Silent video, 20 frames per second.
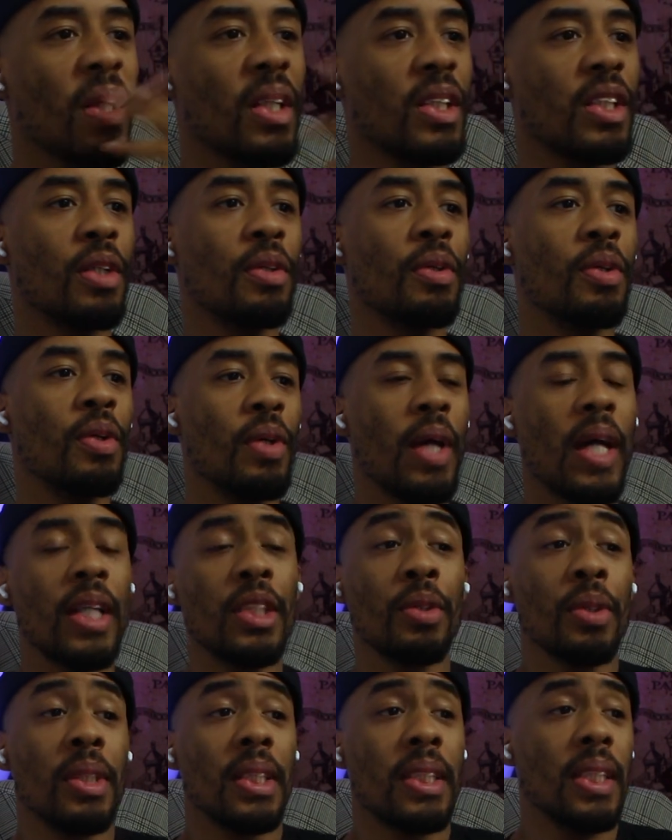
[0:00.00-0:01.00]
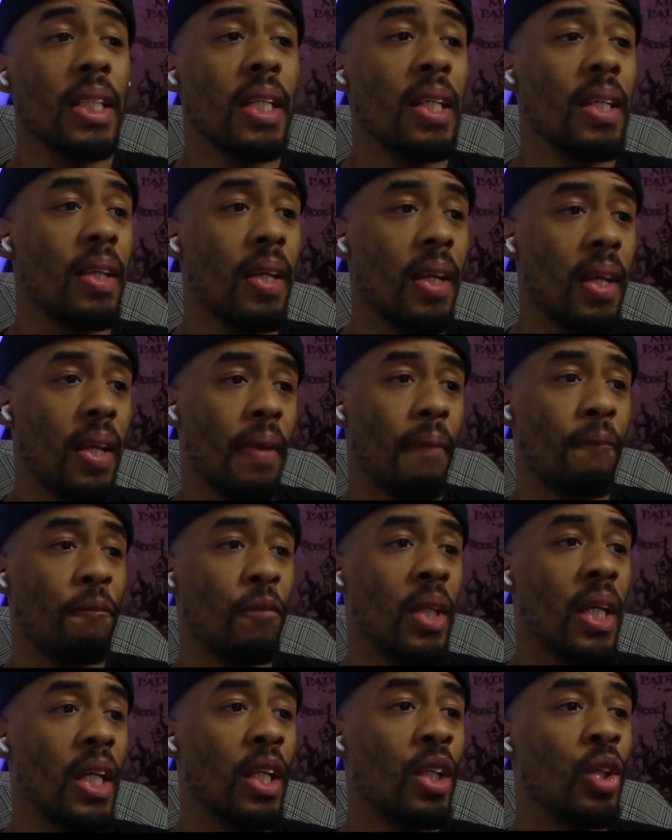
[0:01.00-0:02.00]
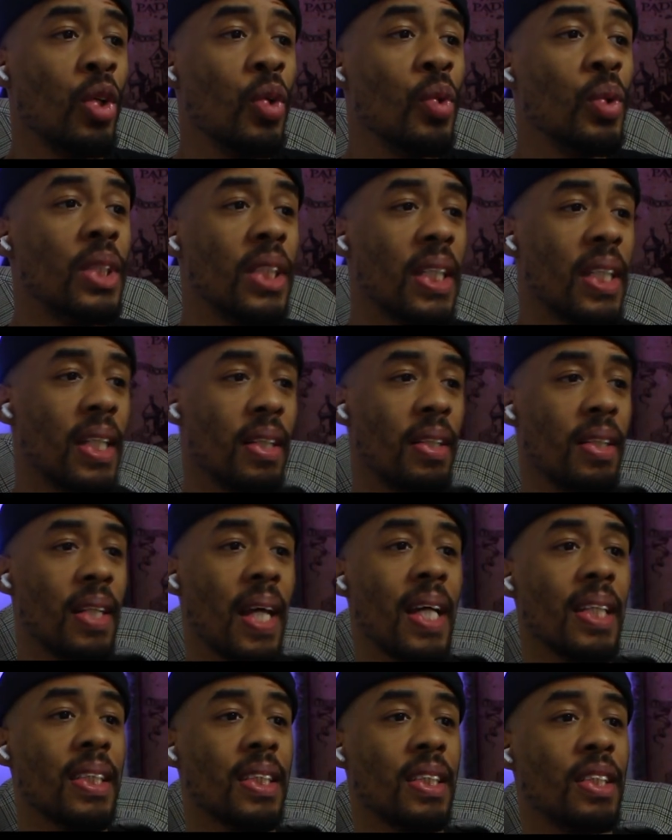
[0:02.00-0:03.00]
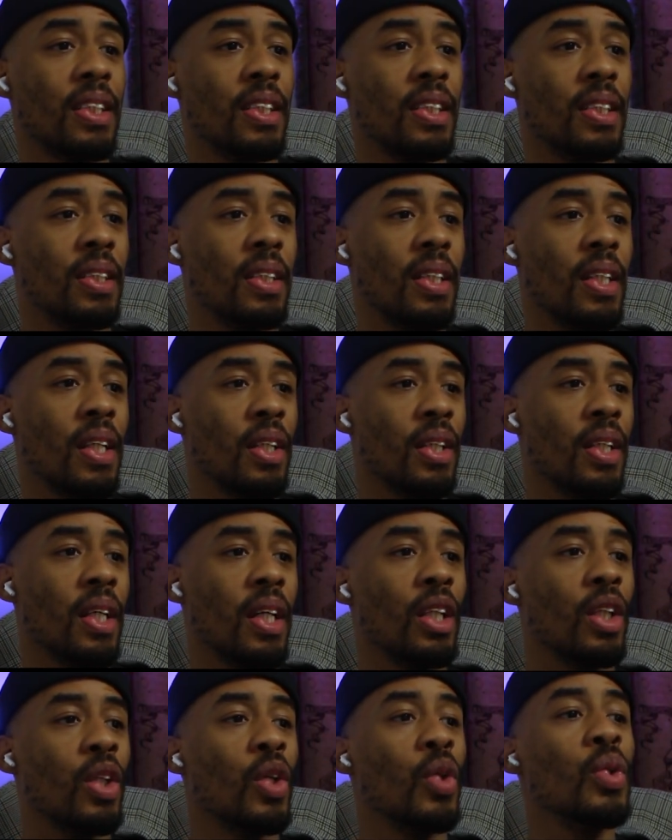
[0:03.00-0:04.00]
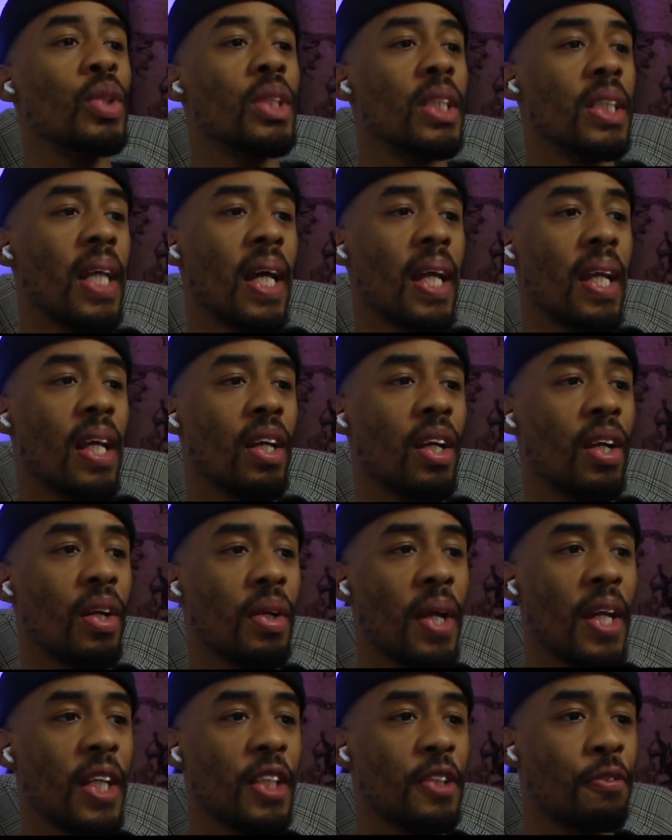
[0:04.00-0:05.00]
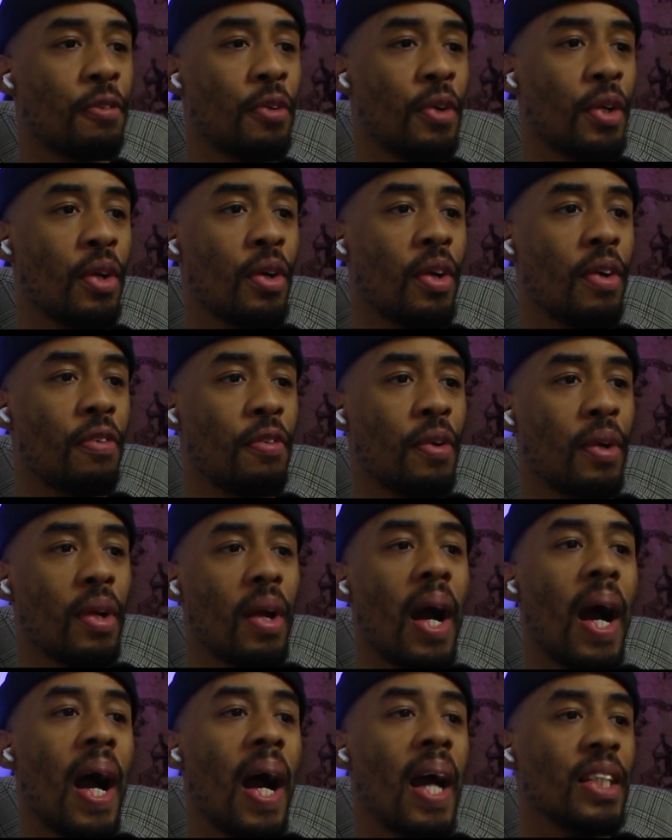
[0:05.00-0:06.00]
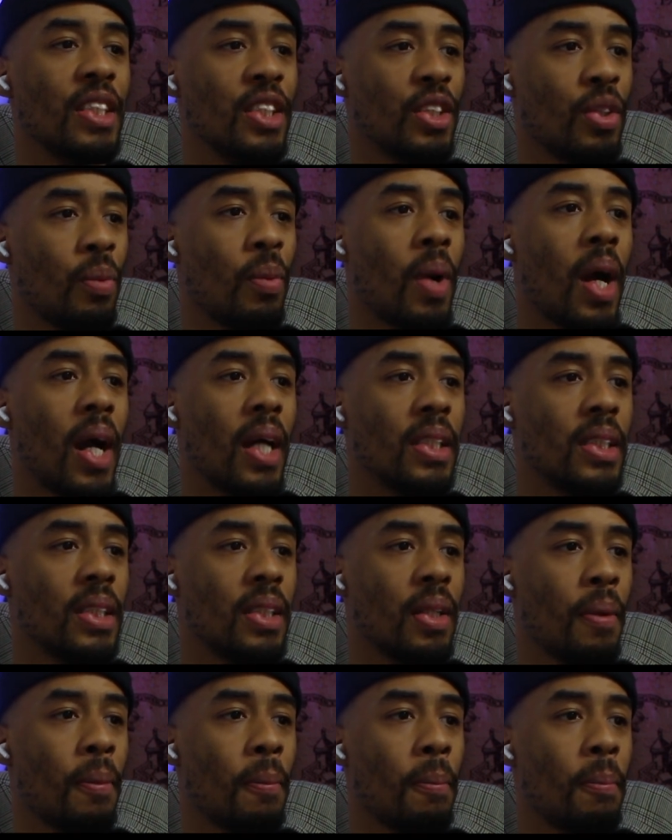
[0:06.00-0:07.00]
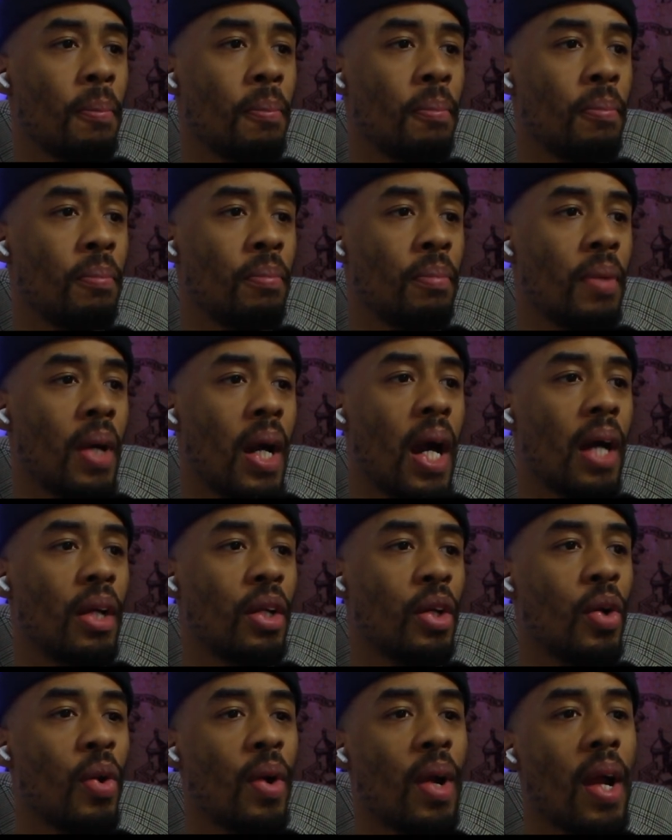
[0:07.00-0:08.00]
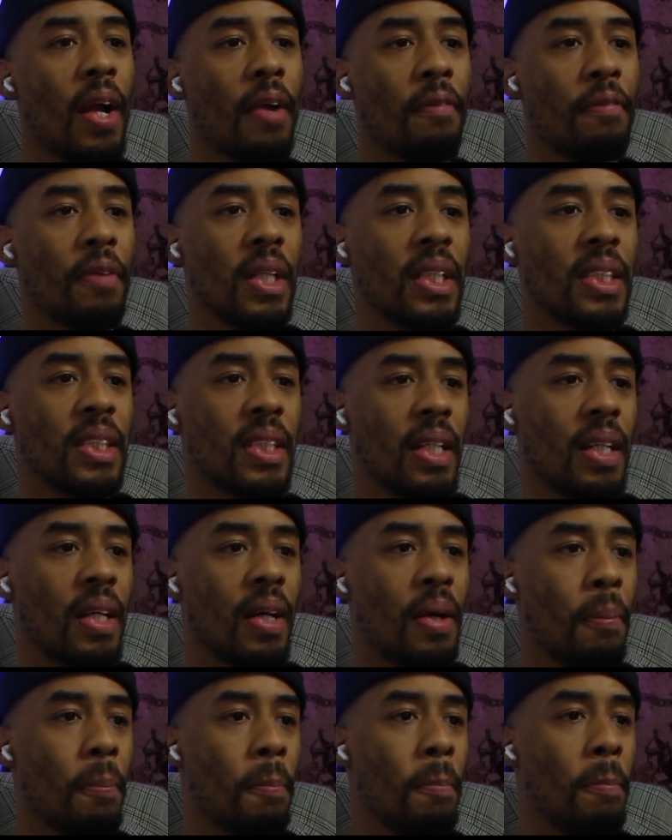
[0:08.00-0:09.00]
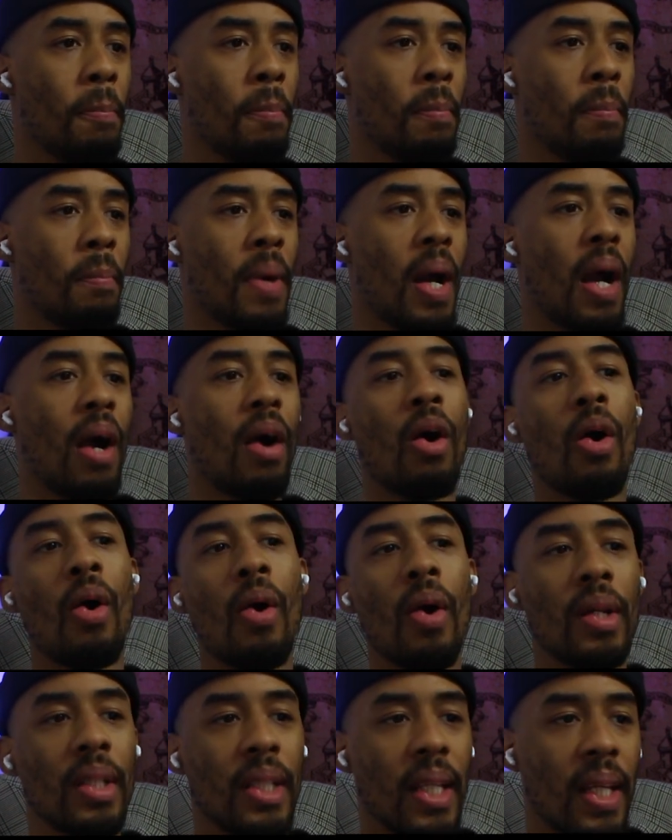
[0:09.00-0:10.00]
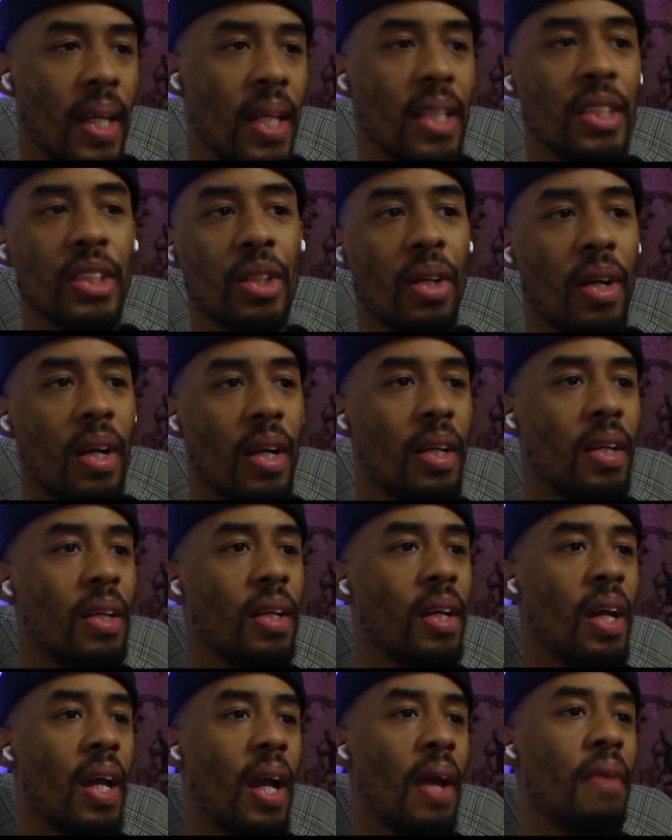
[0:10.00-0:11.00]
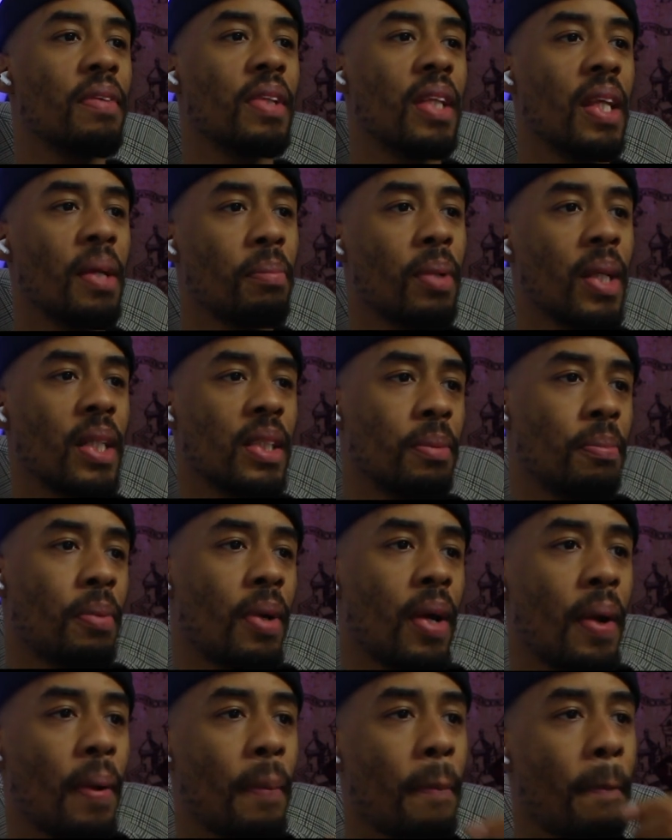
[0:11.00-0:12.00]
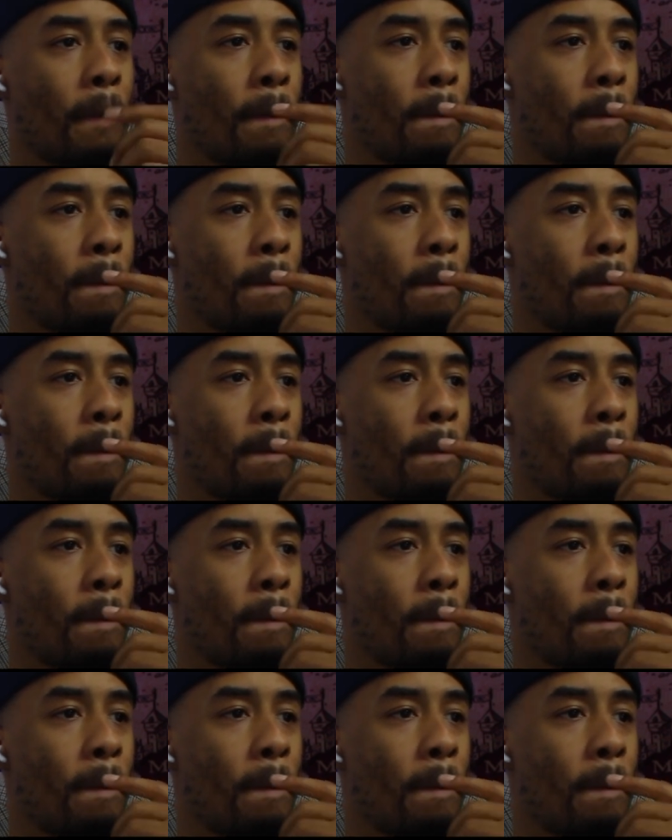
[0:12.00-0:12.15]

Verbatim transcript: So as you can see, the illusion, that's the illusion that it creates for your for your eyes to watch. How the choreography is set up, how hard the hits are, everything plays a part